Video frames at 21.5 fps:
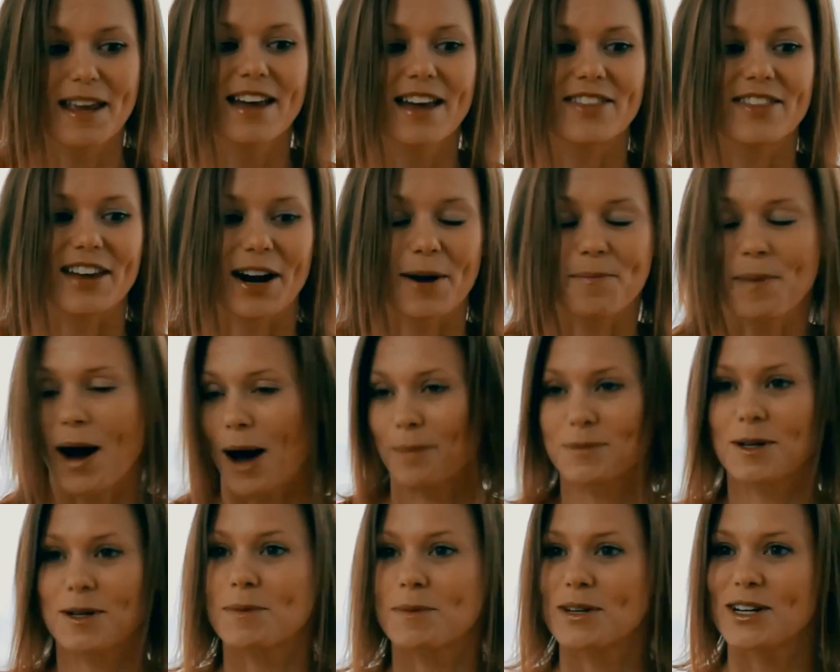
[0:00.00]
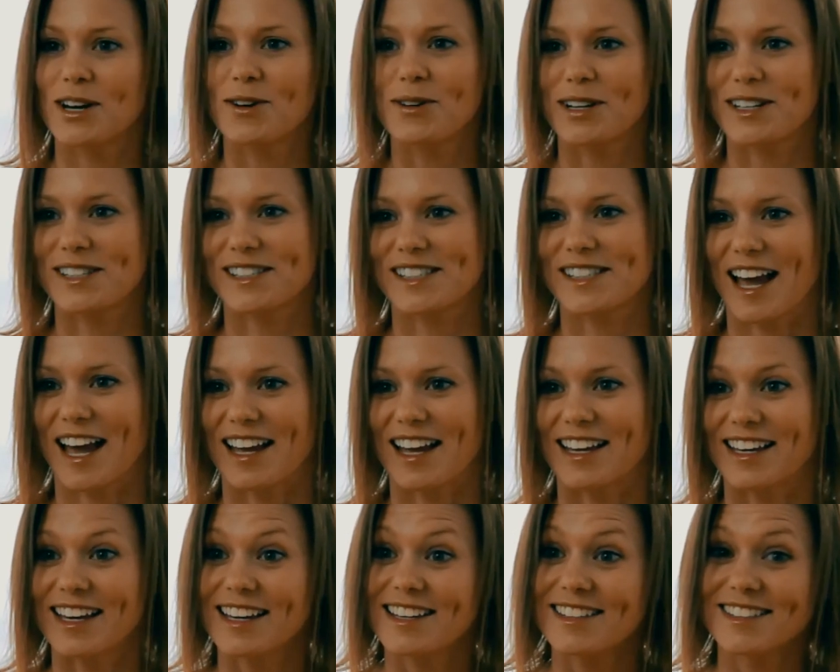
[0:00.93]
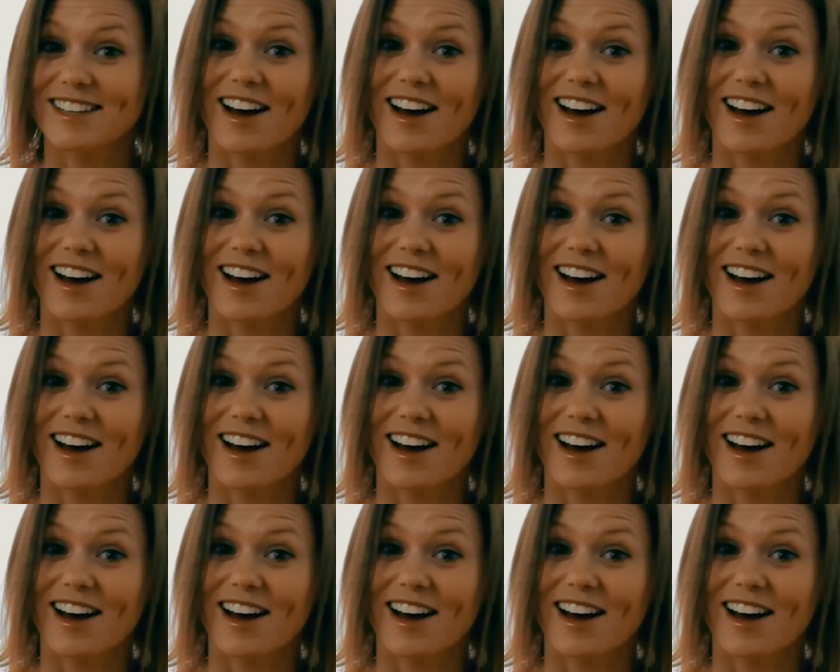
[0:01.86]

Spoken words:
There popped up a notice saying King's